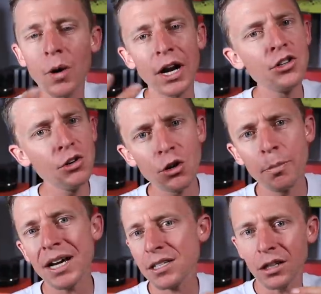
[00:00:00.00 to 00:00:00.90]
you want to do your
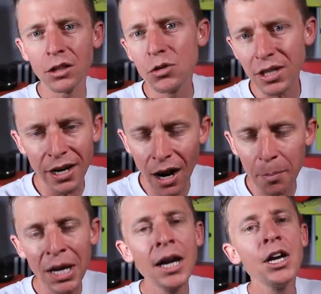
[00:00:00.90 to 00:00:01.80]
best to loosen it
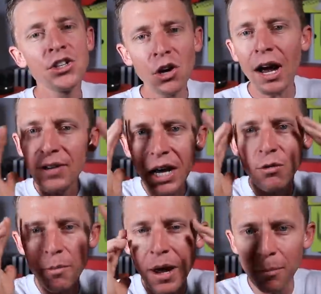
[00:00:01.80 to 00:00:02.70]
up. So I've got to
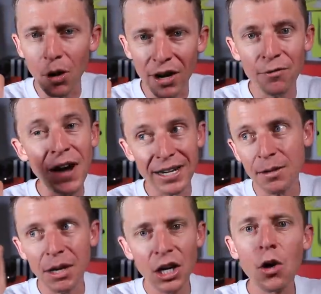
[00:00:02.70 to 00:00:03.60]
remember, in fact,
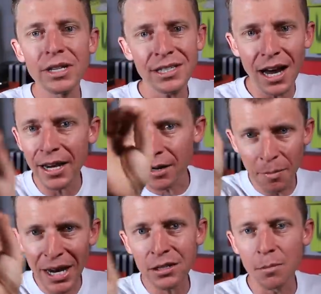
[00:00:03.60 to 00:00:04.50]
I'm going to go inside and
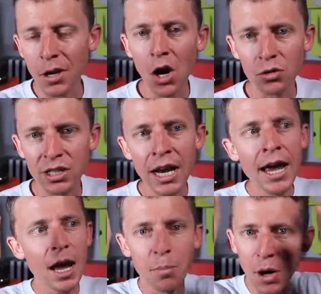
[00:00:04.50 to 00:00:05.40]
make some notes
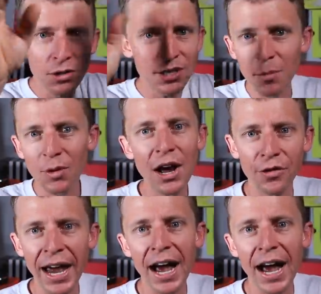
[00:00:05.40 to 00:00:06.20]
and post them around the